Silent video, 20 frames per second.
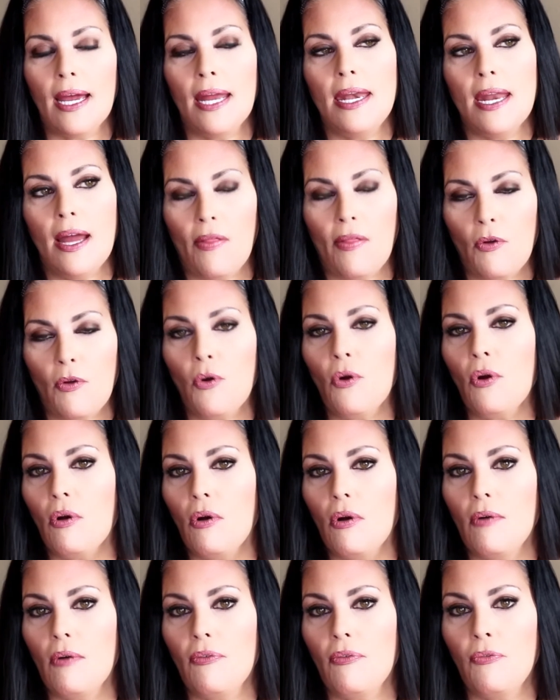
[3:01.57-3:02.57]

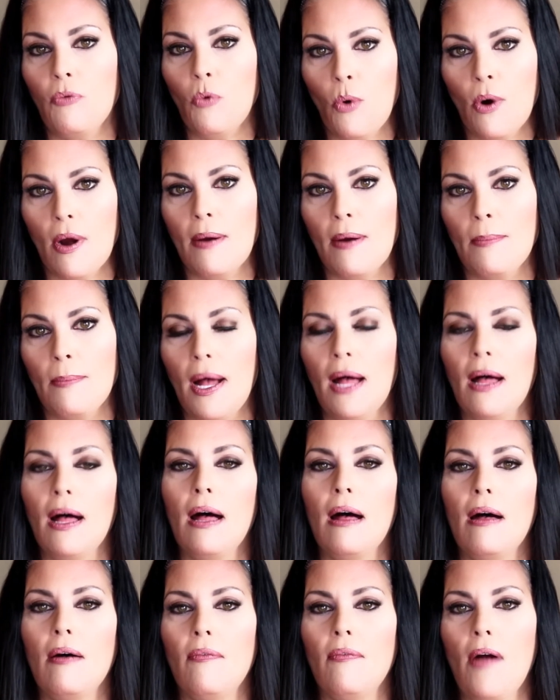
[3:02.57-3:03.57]
another form
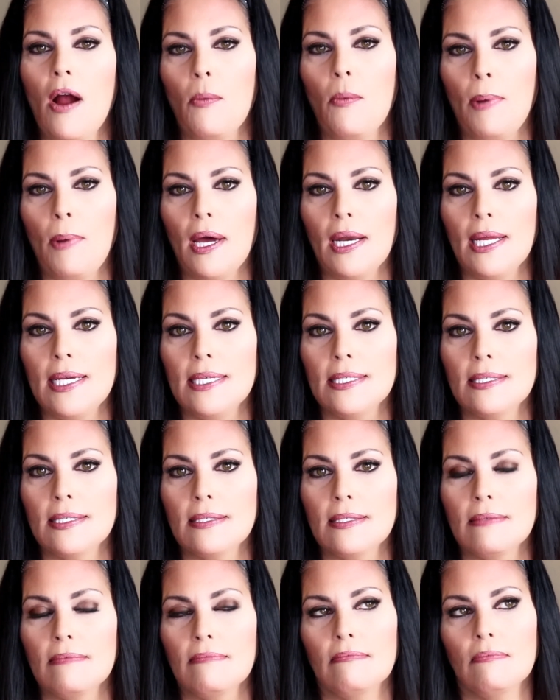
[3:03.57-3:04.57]
of our
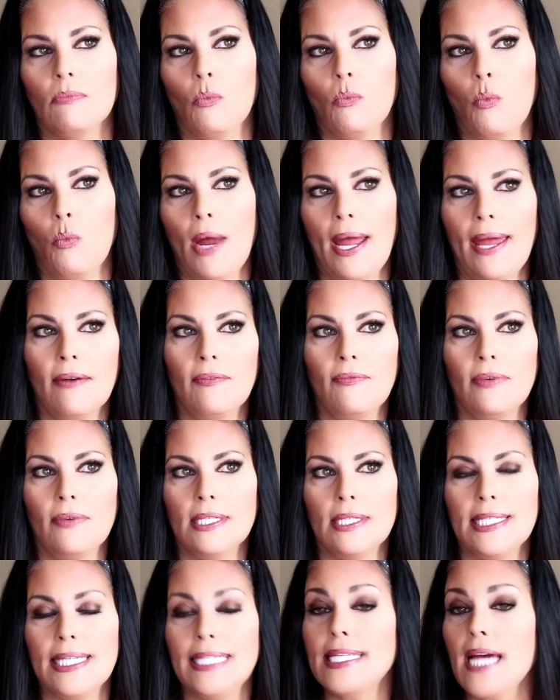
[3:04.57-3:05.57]
body's way of
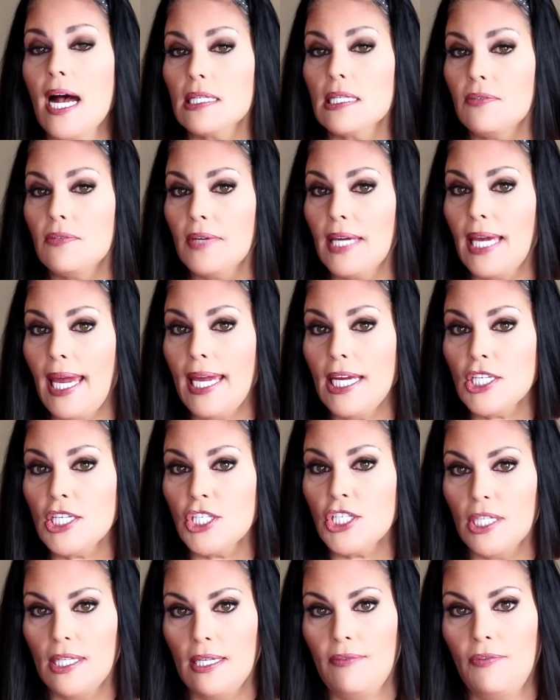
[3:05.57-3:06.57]

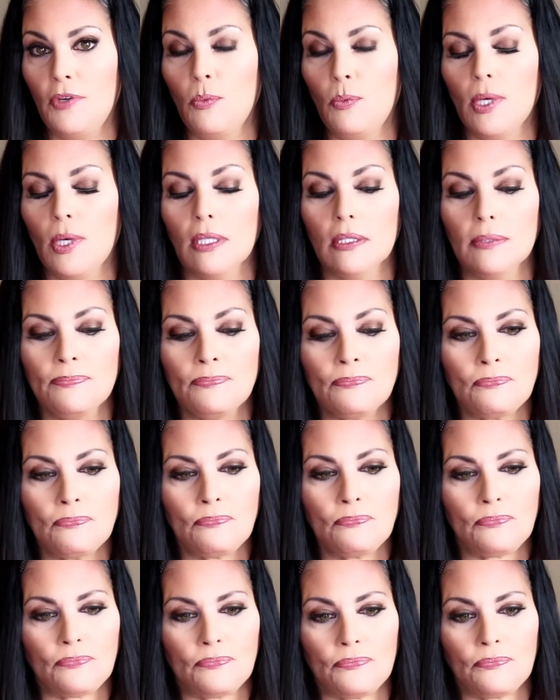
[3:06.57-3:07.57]
detoxification, if you will,
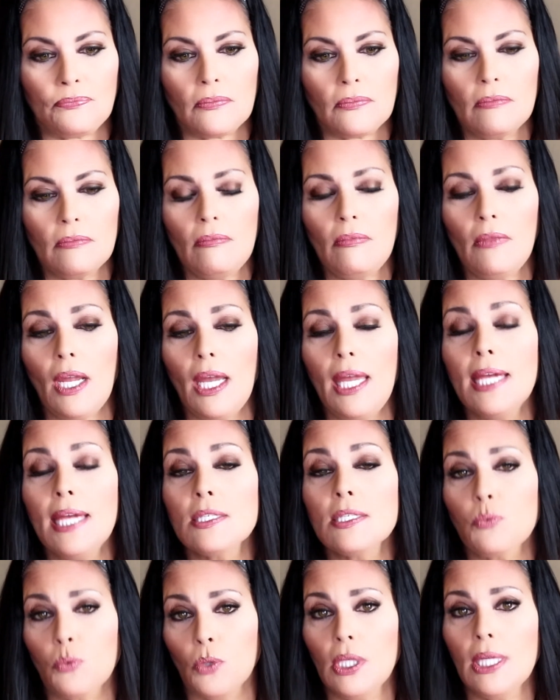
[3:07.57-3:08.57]

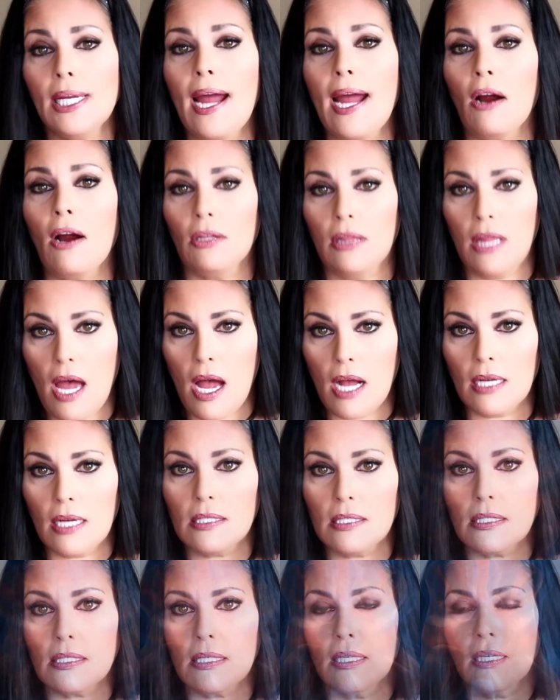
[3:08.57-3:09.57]
is really our
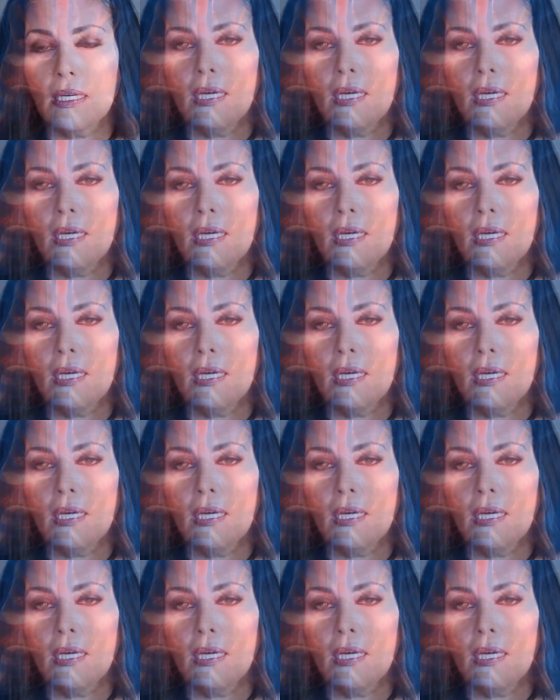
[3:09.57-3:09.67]
lungs.